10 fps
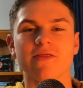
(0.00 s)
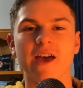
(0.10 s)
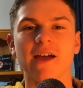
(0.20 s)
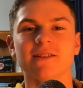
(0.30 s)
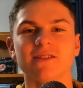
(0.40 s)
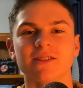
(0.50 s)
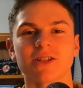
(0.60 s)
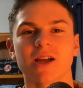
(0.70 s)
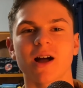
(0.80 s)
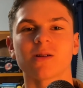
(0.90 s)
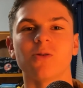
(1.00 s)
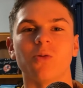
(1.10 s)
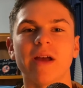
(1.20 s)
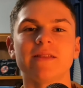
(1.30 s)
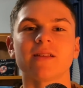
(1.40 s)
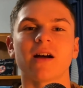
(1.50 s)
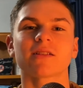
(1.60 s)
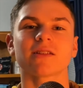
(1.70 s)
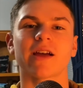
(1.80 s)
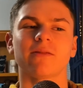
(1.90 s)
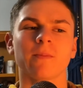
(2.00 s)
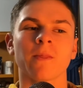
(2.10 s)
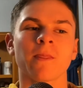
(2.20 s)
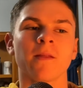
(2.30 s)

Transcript: That is the Chicago White Sox now.